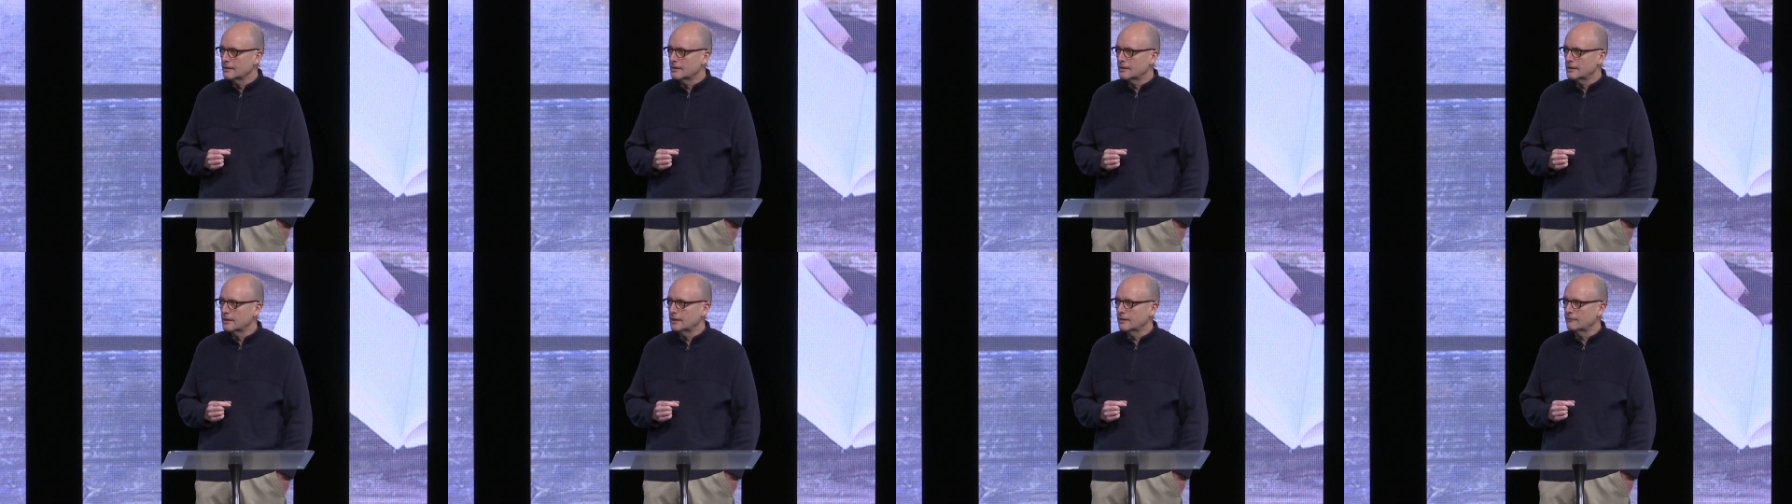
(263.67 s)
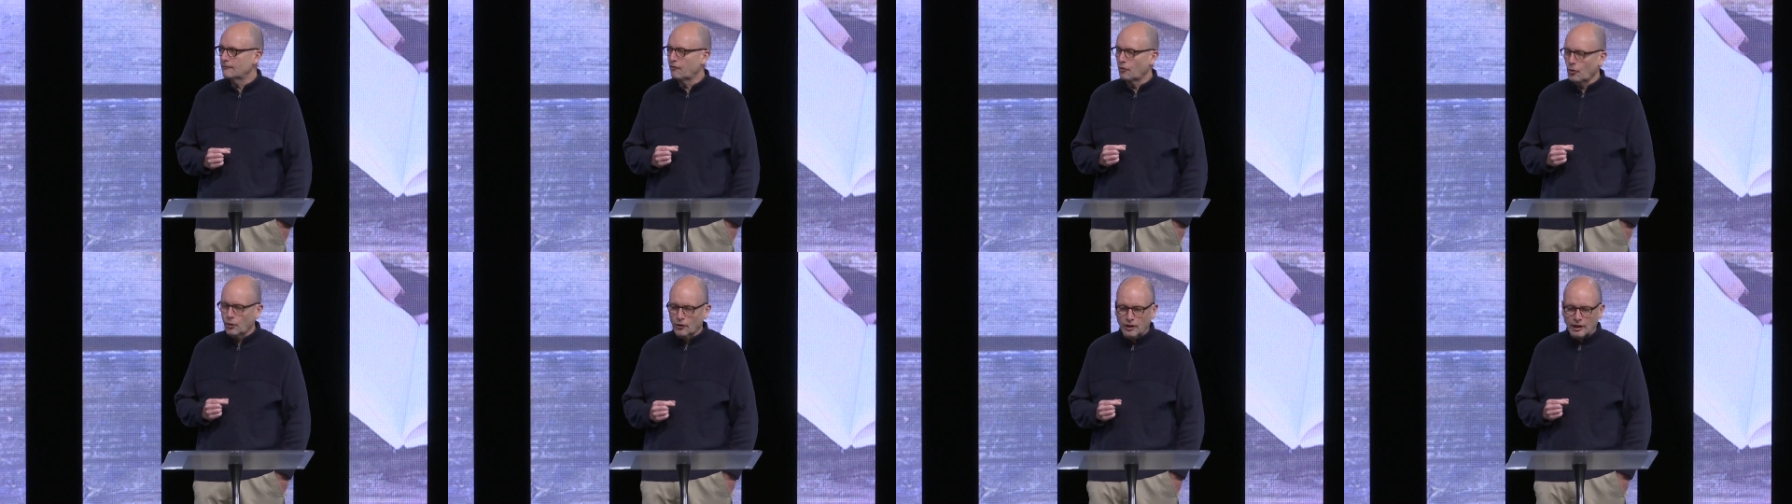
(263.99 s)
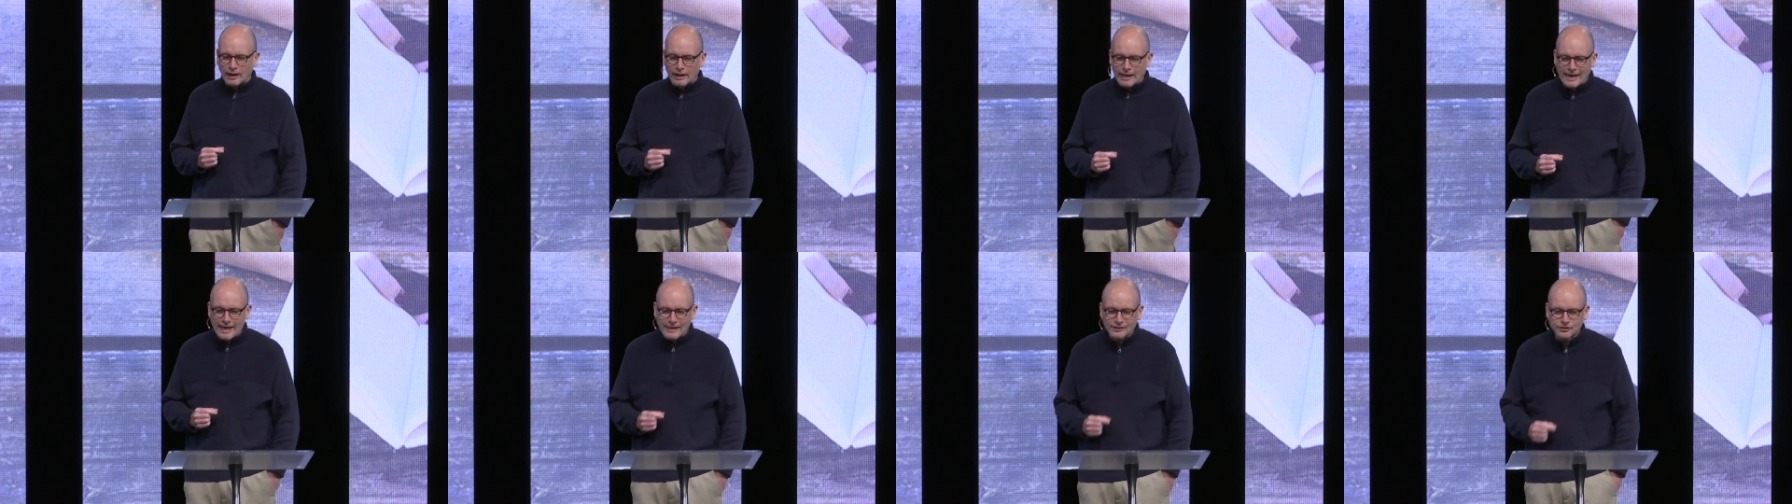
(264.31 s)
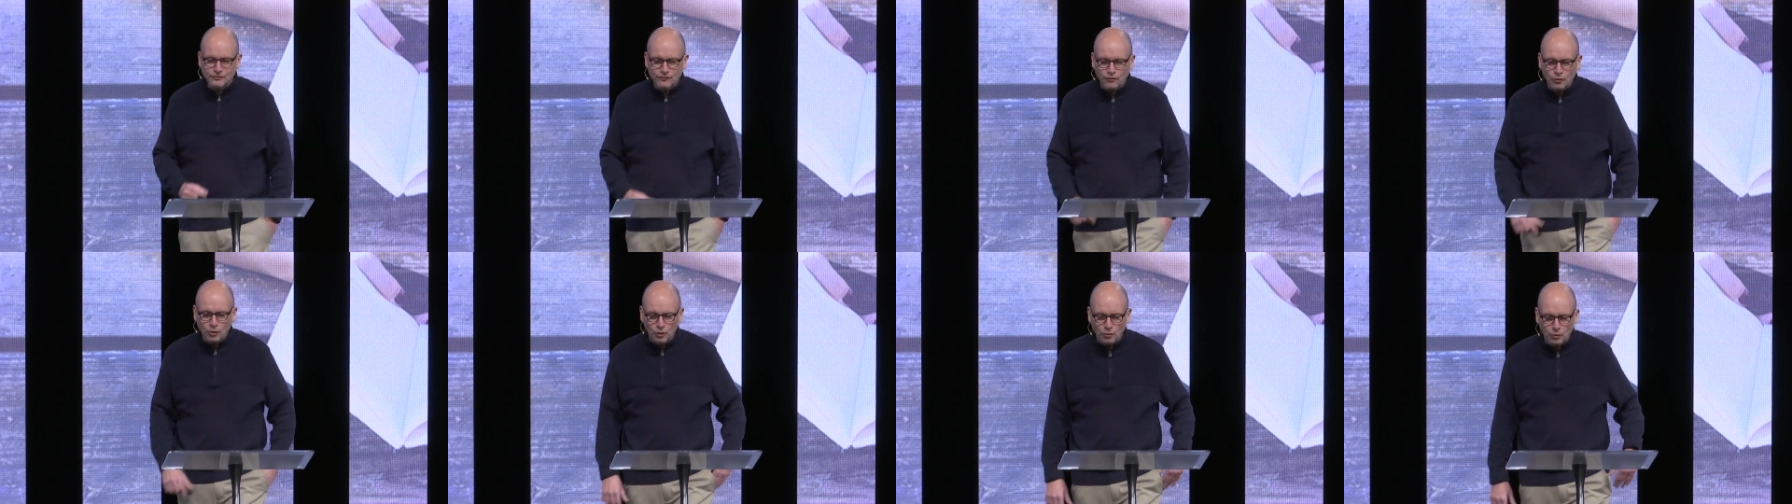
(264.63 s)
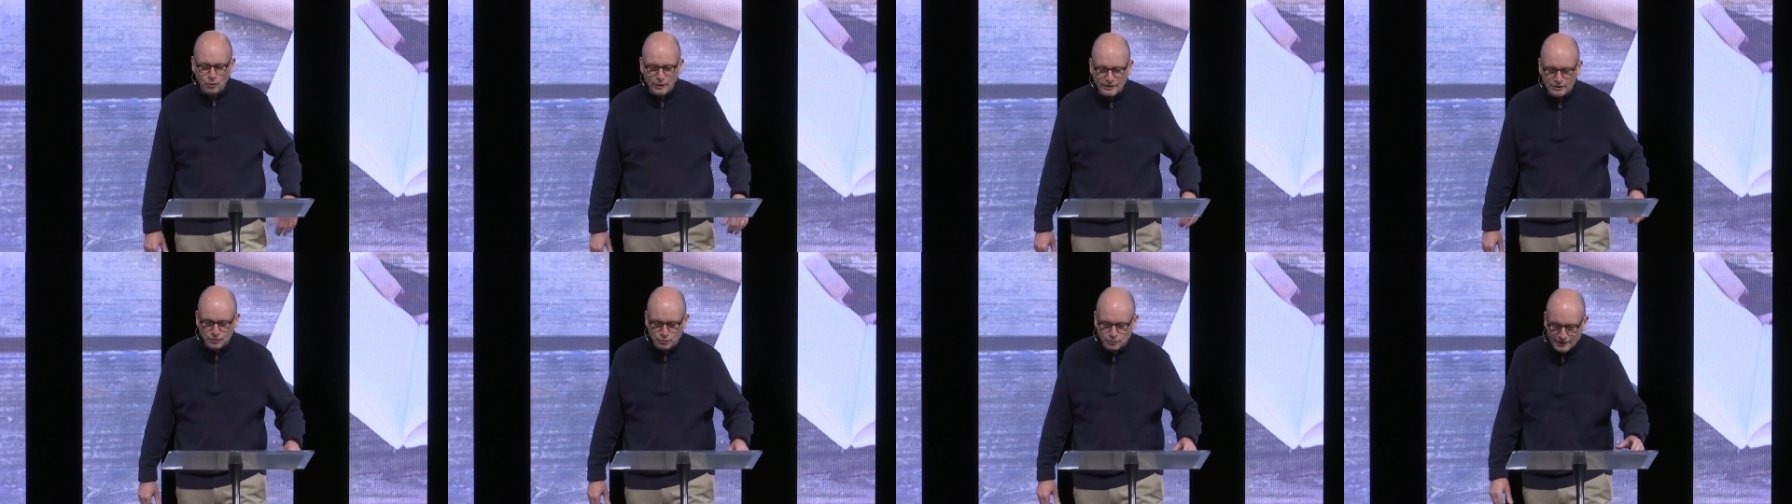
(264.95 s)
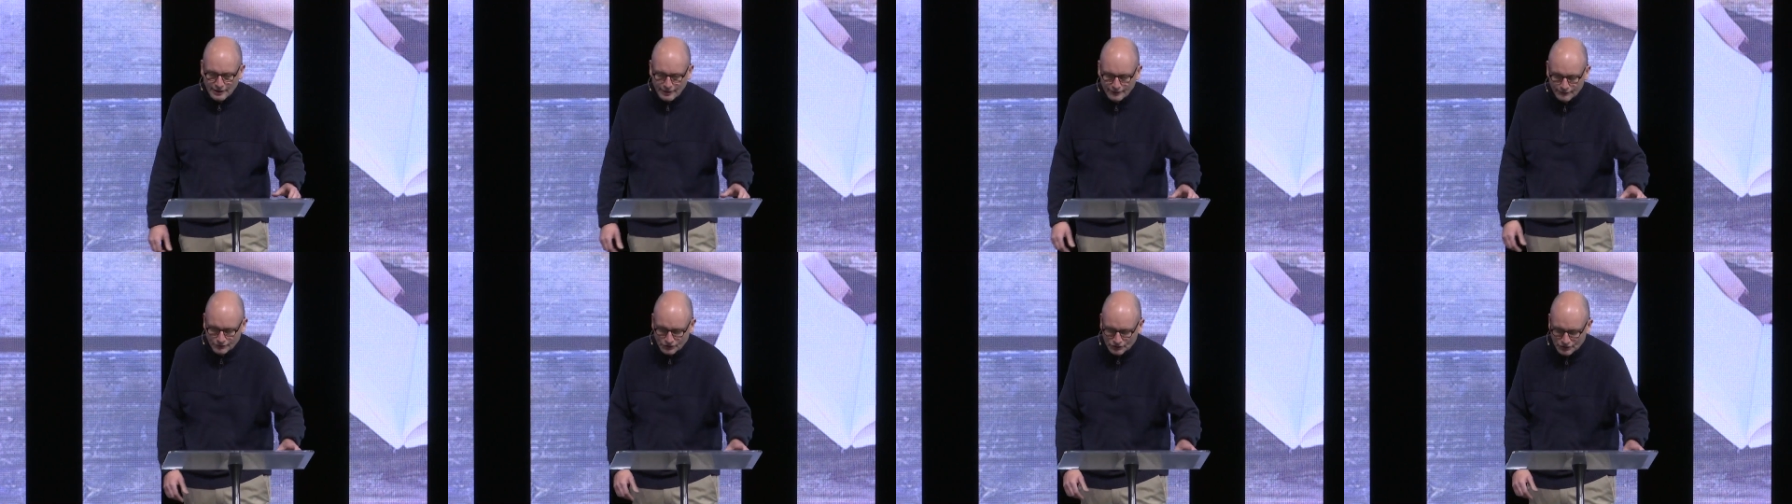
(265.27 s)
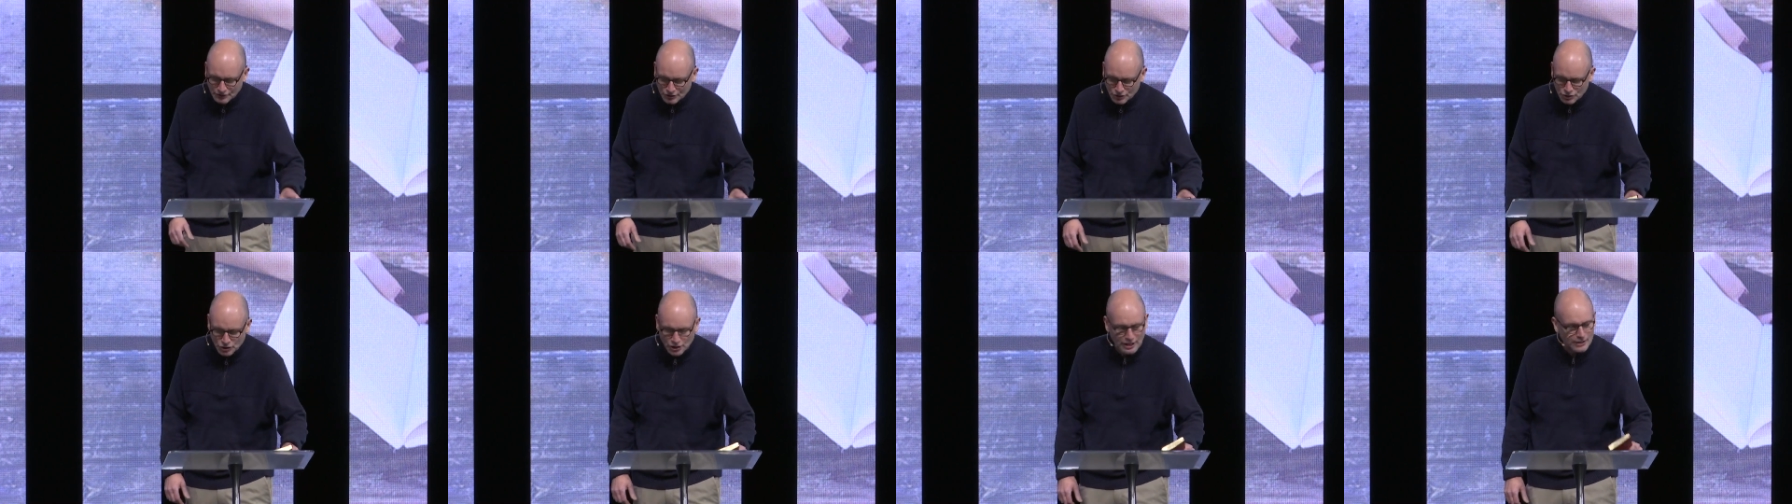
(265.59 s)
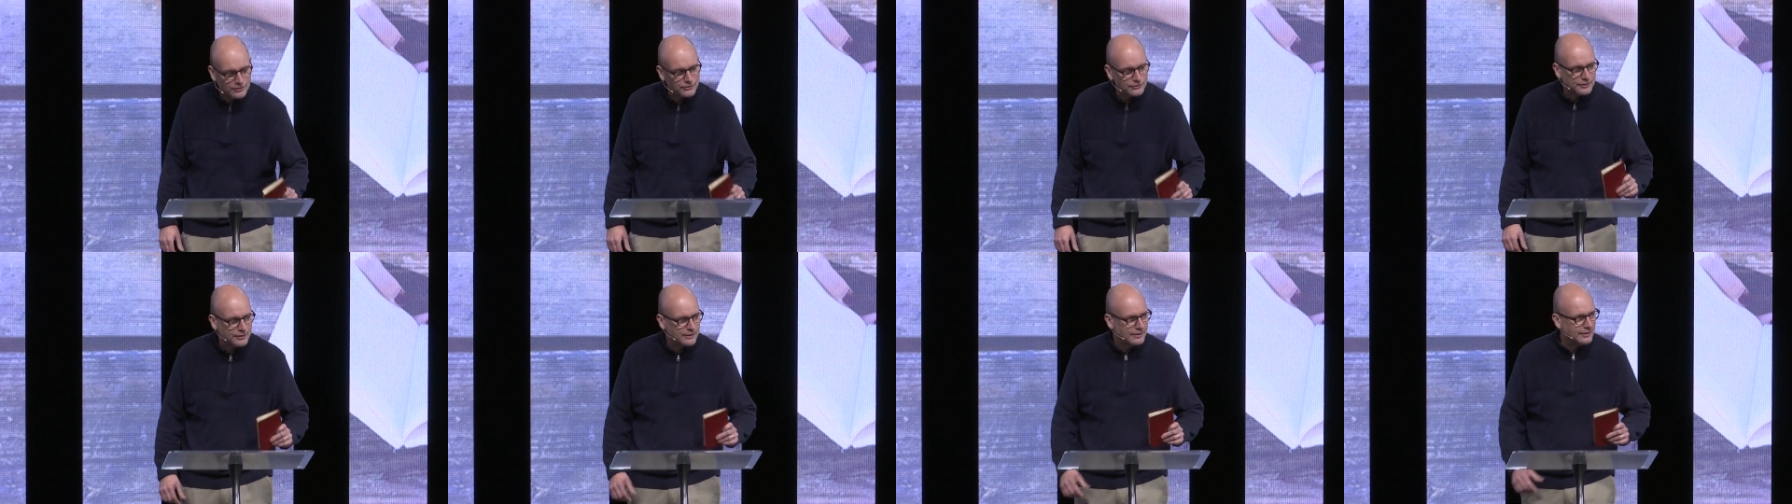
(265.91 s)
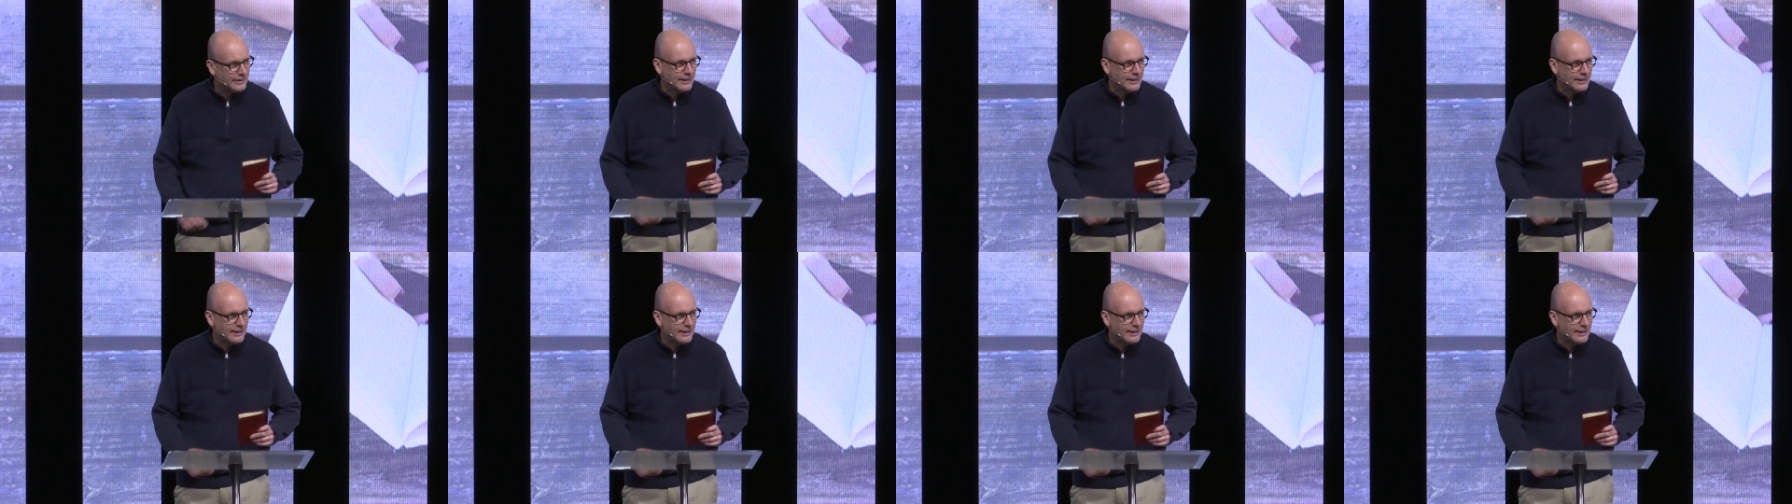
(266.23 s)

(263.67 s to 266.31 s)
And for the last four weeks, we have suggested